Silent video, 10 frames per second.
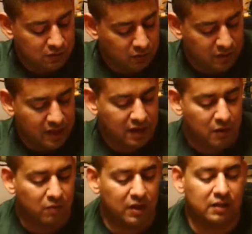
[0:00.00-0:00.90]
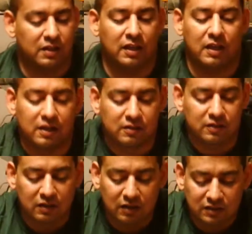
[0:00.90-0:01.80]
So then I went and,
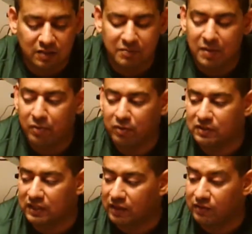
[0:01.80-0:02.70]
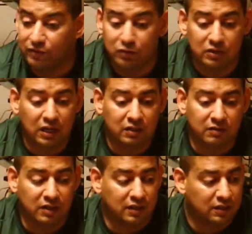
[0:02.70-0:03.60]
some people said food
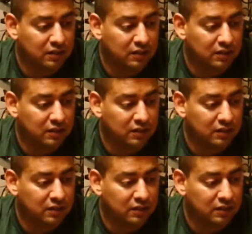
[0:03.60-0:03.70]
coloring.